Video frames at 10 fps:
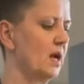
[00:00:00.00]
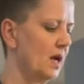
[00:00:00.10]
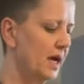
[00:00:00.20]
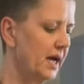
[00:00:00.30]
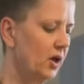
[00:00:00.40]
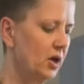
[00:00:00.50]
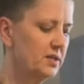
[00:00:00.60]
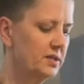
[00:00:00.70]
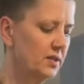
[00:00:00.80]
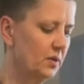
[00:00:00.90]
I
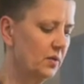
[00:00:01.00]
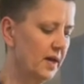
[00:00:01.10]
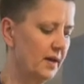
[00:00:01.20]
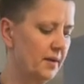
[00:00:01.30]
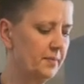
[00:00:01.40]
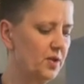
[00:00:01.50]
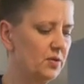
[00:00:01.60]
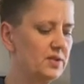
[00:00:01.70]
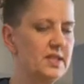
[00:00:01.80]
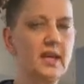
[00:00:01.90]
also am
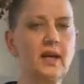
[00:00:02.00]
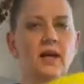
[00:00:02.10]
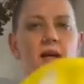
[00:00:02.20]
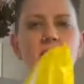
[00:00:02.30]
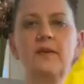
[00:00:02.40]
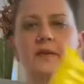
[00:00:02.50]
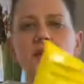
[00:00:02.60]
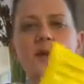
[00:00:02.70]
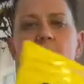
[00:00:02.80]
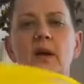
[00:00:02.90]
using
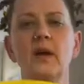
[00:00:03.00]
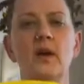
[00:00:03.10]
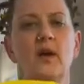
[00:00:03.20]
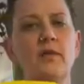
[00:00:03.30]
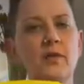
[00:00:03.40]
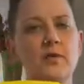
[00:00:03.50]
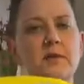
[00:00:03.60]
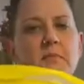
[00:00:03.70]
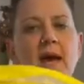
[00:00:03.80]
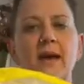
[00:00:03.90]
frozen
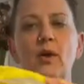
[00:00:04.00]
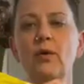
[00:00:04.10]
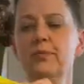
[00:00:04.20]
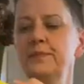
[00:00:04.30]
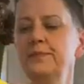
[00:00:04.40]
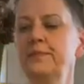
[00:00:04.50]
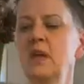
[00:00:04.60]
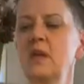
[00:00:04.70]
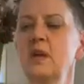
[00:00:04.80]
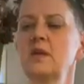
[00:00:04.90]
mango.
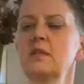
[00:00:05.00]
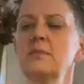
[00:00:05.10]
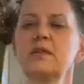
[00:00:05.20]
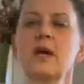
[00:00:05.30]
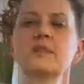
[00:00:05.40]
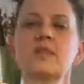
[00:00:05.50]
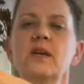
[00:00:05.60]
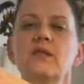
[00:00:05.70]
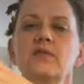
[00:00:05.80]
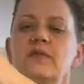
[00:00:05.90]
Sometimes I
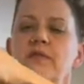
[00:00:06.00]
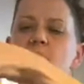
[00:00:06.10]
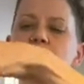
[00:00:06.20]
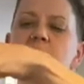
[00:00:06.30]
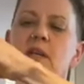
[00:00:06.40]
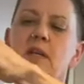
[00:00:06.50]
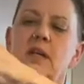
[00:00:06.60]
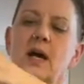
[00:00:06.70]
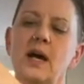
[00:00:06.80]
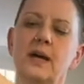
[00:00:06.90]
use frozen
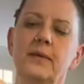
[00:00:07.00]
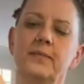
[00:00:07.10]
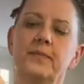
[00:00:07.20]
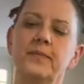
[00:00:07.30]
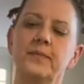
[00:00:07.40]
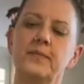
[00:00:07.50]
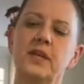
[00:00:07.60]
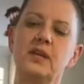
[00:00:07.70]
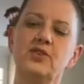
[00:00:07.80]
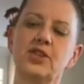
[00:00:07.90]

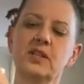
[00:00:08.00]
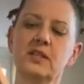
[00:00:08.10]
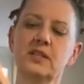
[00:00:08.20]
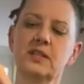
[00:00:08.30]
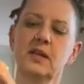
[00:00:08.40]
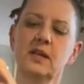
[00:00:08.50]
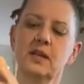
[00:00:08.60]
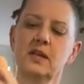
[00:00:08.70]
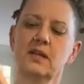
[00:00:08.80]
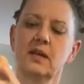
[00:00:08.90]
peaches.
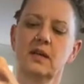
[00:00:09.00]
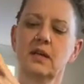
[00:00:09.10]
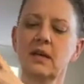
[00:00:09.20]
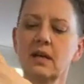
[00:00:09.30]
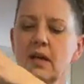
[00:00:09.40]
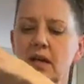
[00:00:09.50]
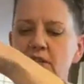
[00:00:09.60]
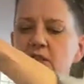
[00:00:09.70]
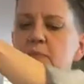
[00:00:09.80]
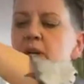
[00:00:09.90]
And I
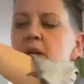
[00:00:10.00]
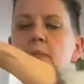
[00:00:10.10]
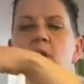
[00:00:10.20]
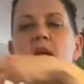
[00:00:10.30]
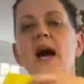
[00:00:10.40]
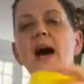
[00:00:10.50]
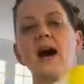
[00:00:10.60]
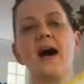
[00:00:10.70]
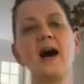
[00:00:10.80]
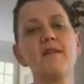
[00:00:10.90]
just put in about a
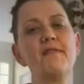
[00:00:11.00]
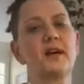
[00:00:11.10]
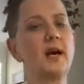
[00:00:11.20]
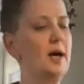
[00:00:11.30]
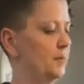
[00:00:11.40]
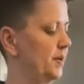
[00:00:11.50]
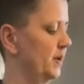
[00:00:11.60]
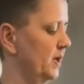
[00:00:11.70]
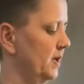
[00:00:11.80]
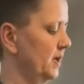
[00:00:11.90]
half a cup
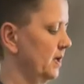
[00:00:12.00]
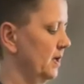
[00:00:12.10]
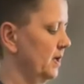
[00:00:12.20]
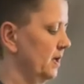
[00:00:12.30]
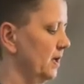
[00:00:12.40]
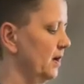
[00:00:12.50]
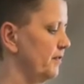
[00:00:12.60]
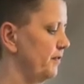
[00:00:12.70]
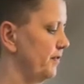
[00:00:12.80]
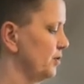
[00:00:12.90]
of
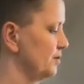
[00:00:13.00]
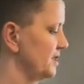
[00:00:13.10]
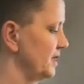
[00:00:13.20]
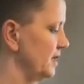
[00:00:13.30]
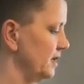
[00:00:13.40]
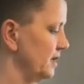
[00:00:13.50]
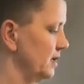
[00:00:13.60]
frozen